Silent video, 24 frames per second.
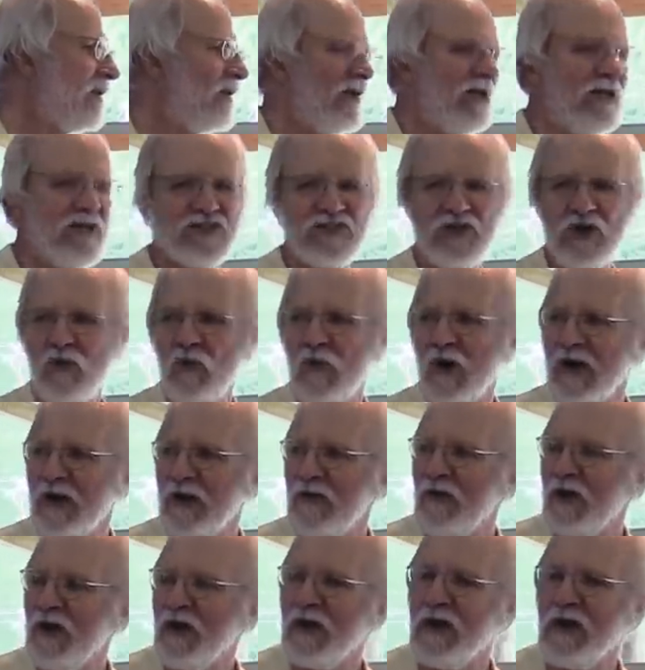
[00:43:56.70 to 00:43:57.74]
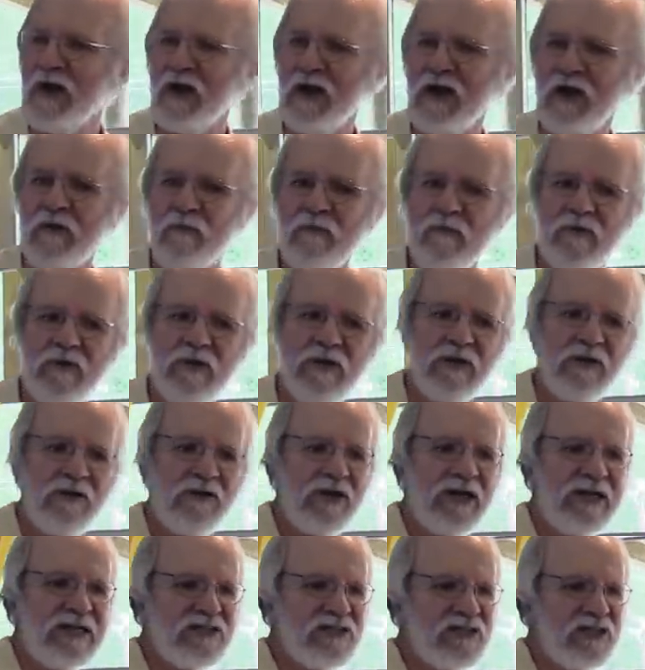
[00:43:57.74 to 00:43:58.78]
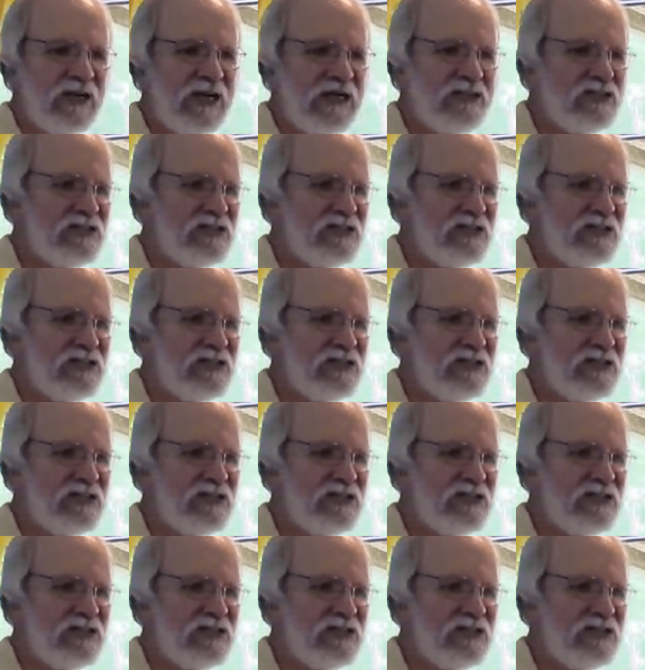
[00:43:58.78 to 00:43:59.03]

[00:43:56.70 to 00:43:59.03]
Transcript: And so one of the links that I